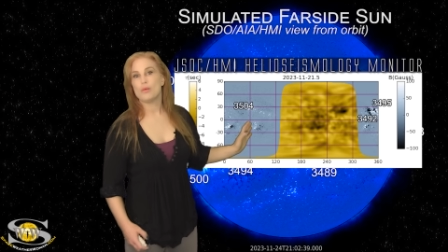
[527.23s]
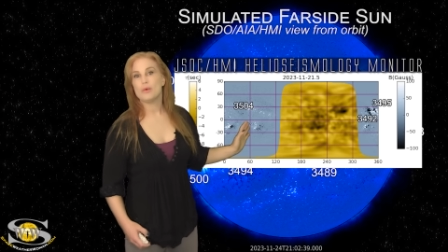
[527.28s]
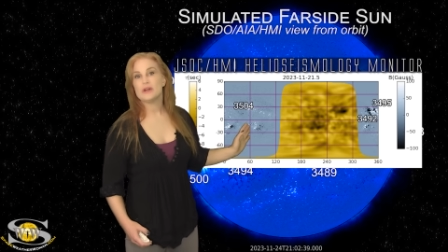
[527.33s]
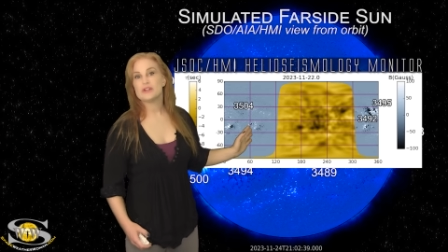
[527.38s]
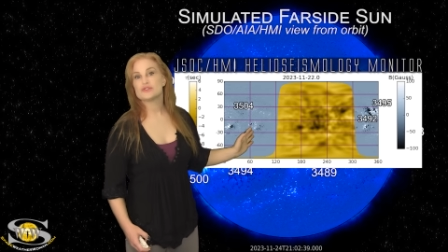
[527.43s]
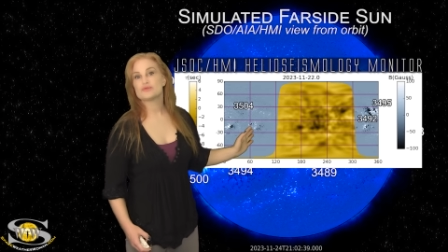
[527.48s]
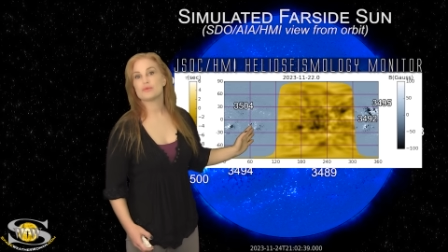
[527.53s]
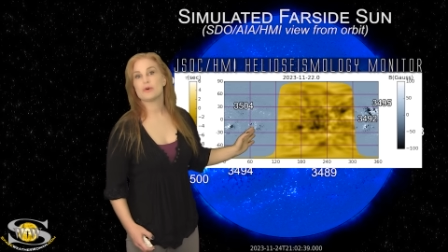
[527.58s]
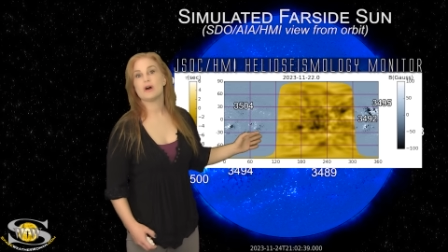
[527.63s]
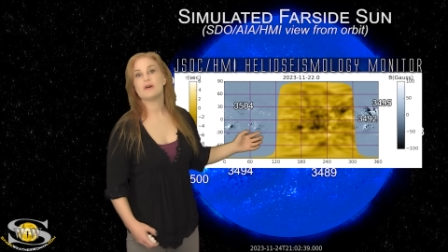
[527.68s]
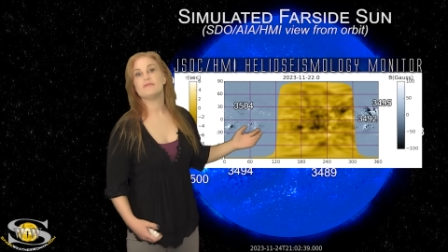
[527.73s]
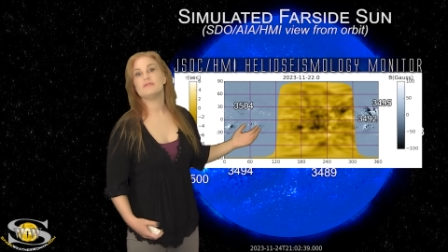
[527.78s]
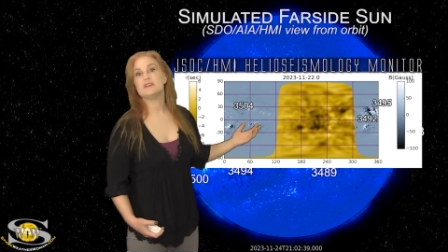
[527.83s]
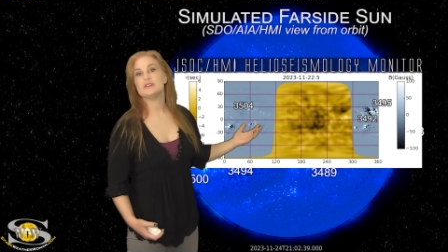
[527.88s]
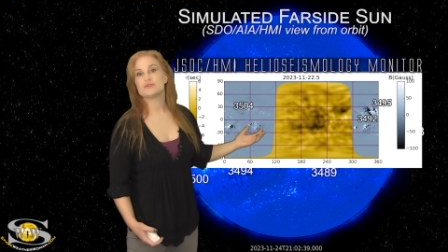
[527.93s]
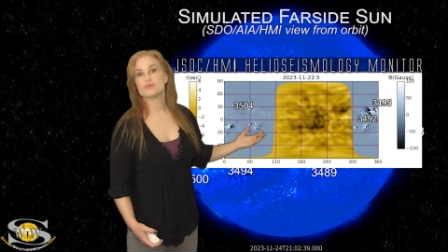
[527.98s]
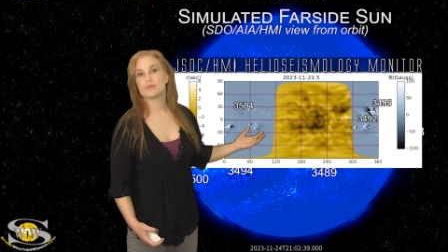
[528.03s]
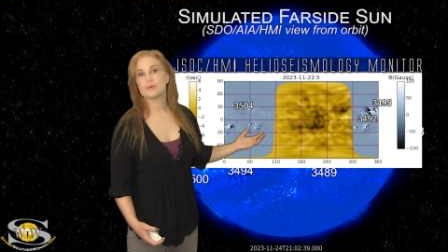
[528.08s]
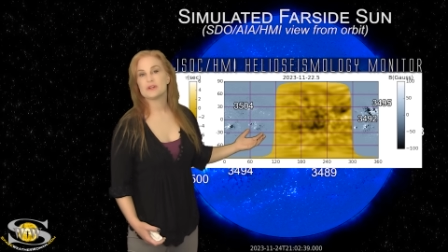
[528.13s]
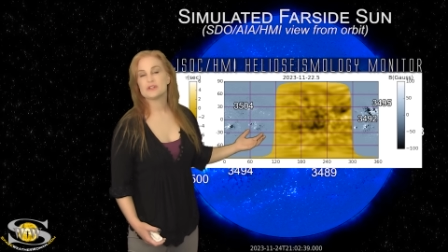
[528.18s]
which of
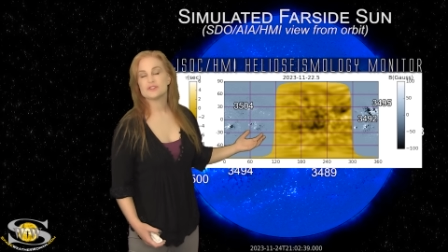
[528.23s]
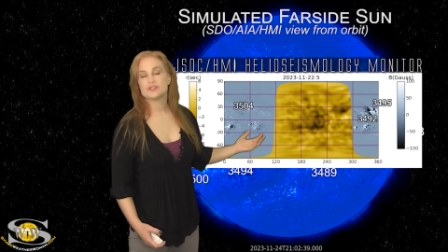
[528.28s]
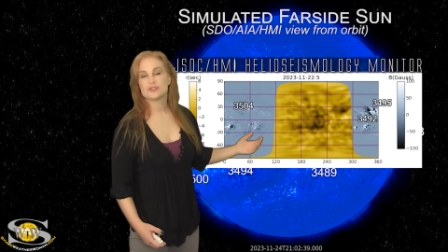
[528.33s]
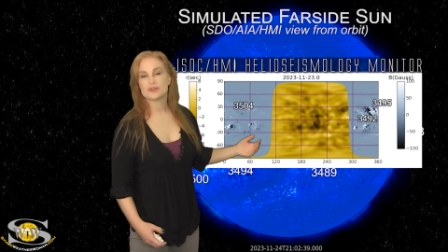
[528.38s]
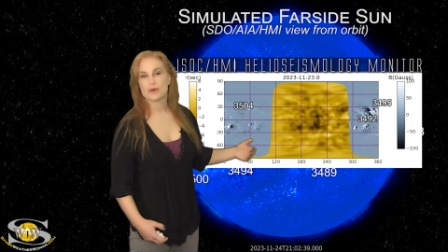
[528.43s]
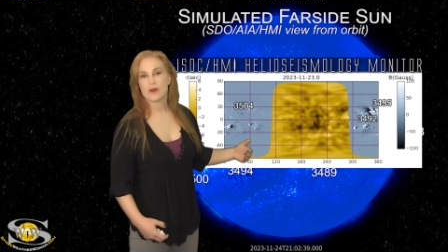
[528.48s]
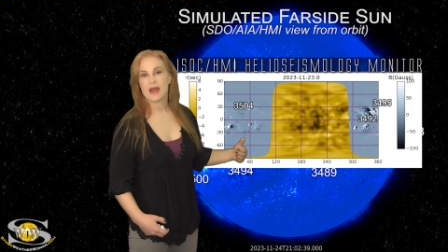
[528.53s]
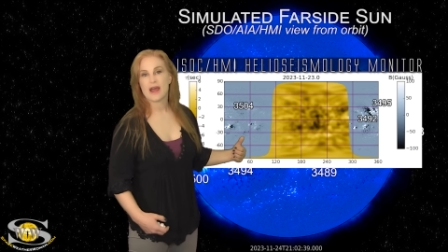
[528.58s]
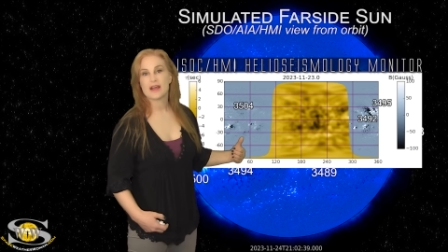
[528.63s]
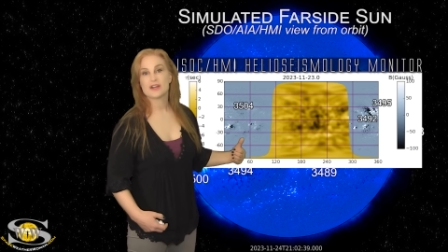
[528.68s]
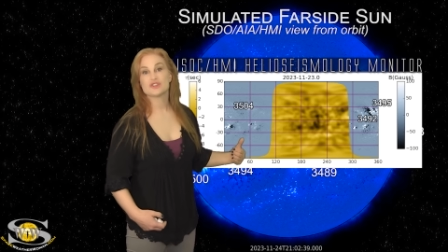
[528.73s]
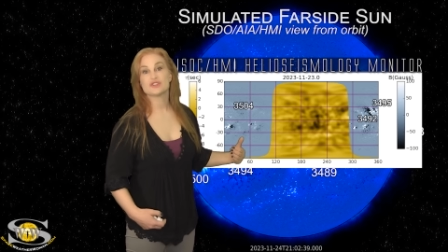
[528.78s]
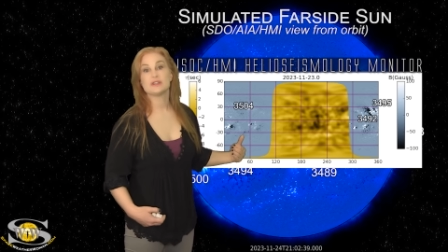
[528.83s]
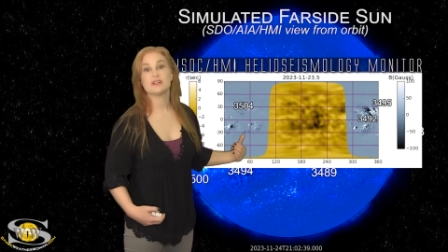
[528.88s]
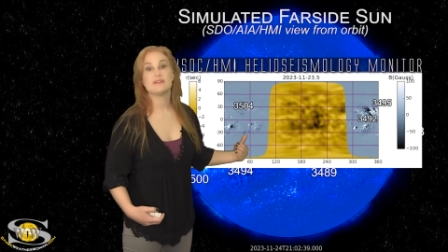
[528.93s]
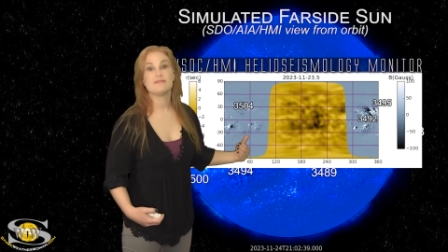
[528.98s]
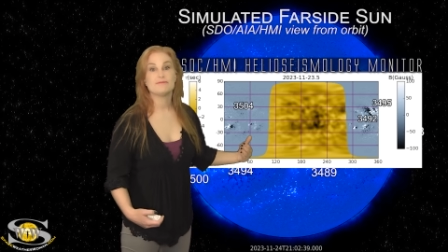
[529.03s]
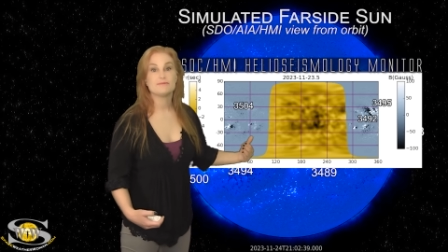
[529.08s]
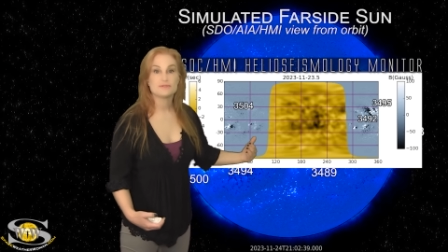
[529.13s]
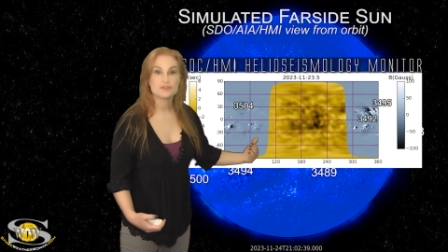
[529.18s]
these regions are
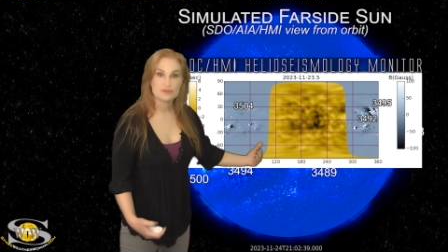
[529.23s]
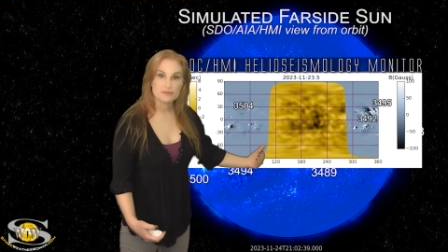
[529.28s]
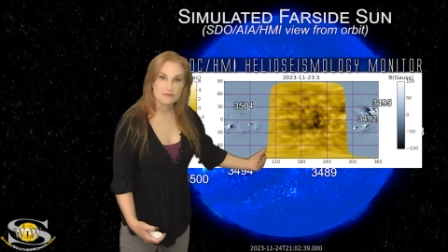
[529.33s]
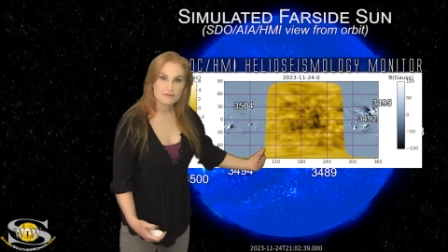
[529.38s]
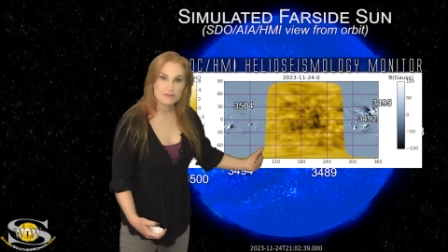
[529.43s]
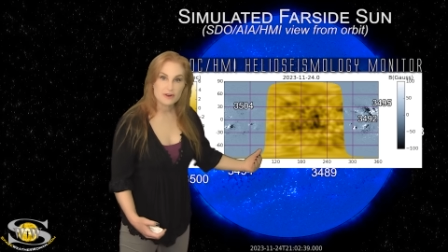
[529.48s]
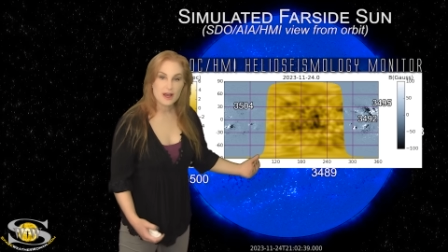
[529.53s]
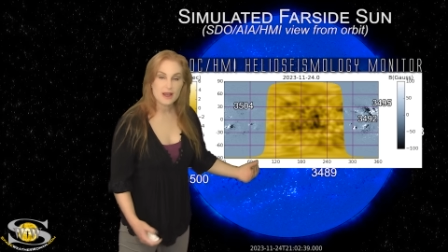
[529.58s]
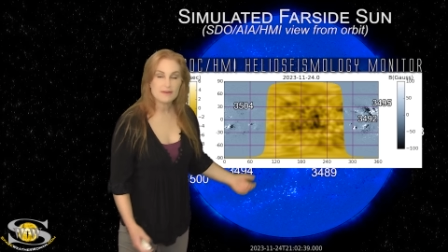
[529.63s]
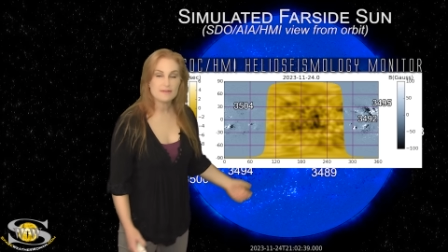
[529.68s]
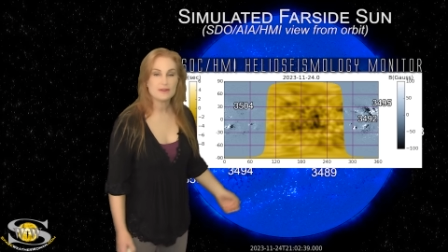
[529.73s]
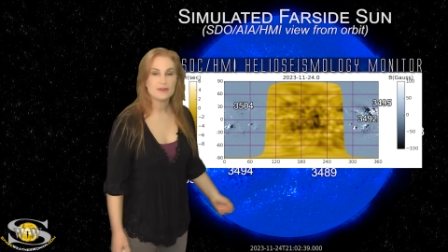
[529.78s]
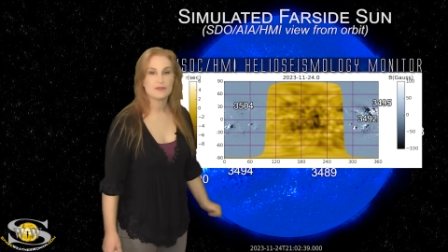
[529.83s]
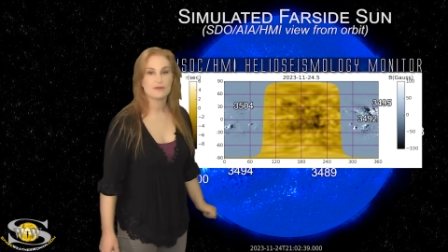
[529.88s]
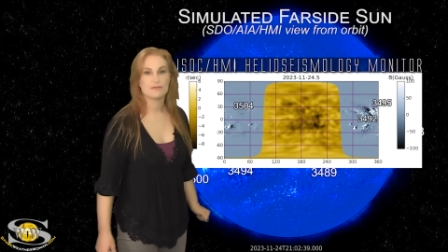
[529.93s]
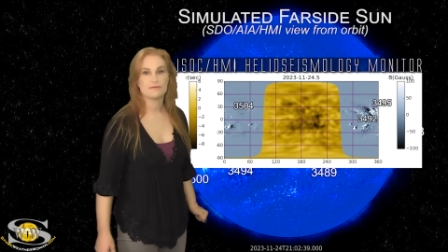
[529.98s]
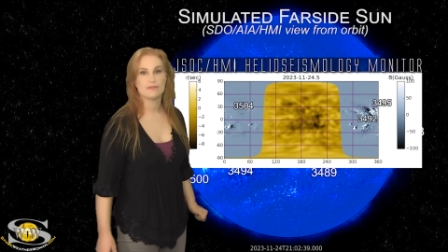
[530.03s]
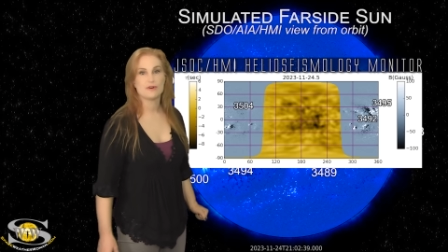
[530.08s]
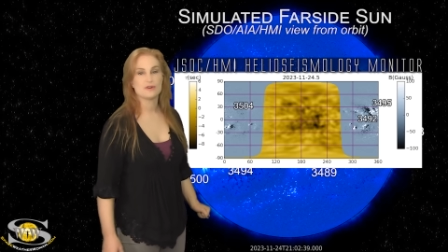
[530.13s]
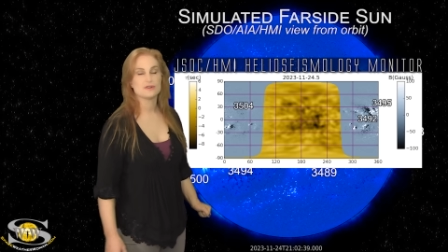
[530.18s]
actually surviving
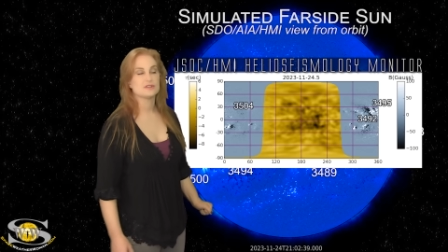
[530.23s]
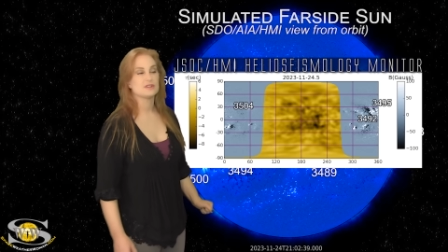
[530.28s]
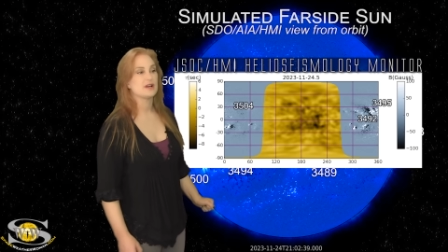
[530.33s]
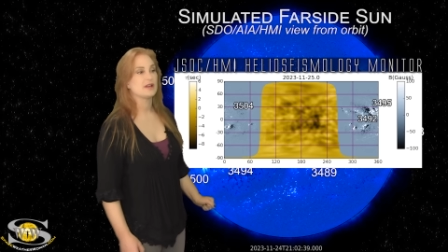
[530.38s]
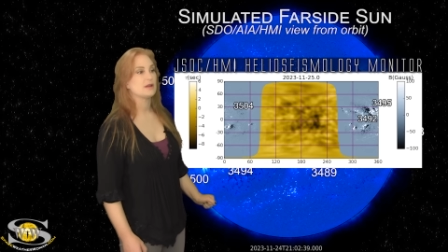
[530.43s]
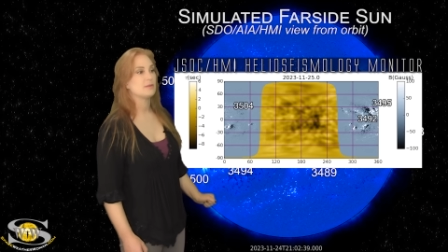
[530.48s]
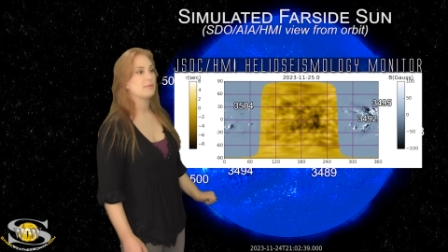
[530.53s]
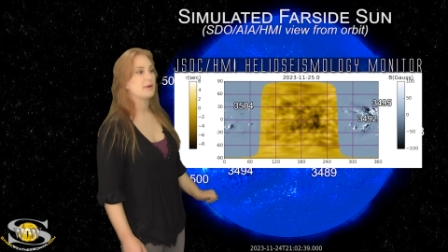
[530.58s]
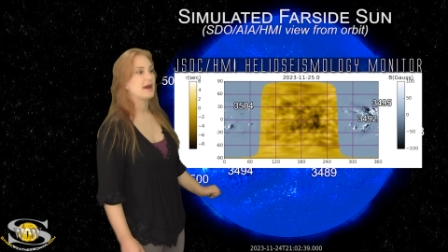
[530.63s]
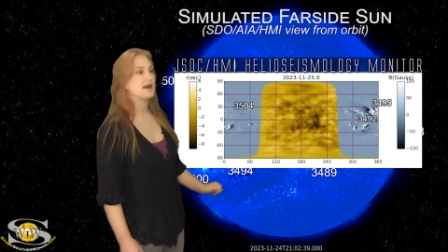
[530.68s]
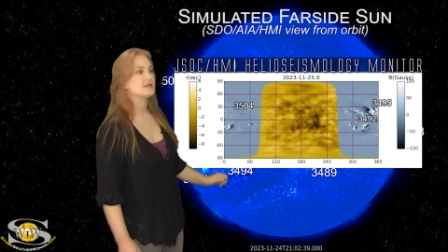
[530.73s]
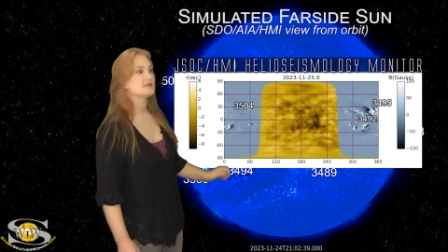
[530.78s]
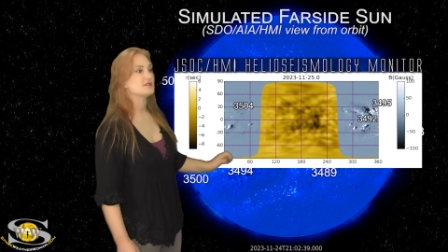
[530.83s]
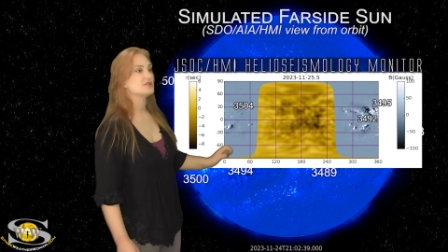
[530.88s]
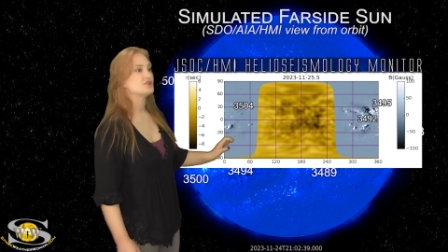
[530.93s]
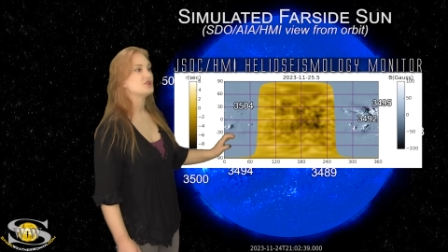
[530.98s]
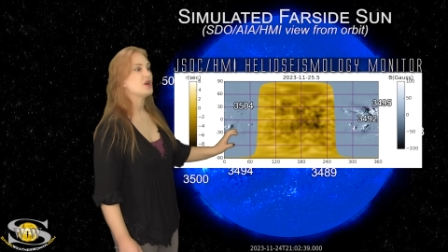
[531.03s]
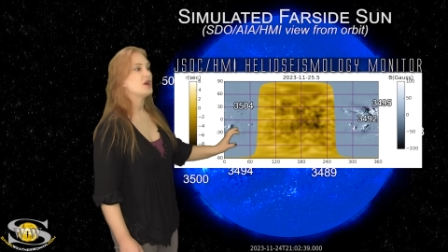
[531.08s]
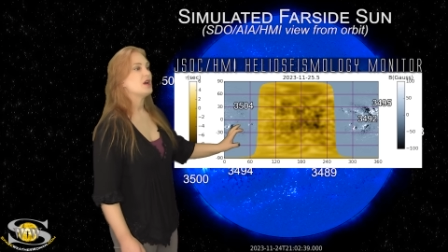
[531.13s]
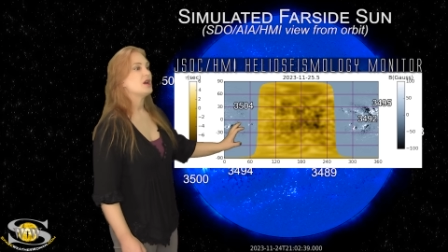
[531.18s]
their far-sighted
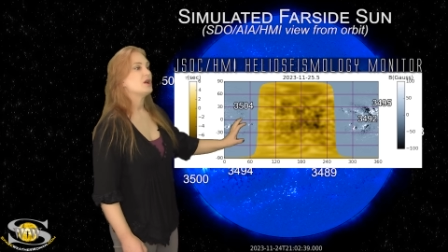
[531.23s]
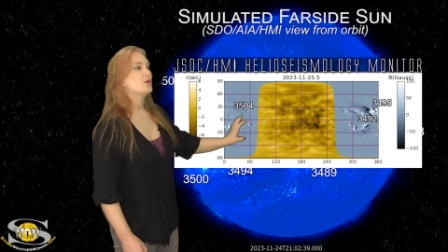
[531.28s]
passage,